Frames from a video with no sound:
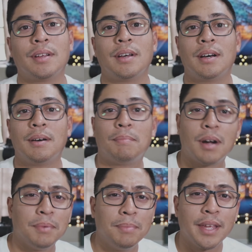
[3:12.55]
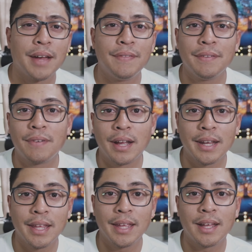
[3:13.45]
Probably every
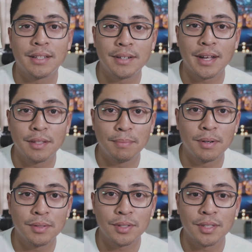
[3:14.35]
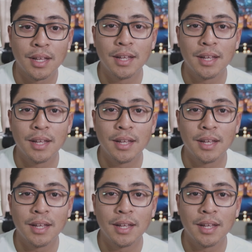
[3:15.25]
Friday I'll try to post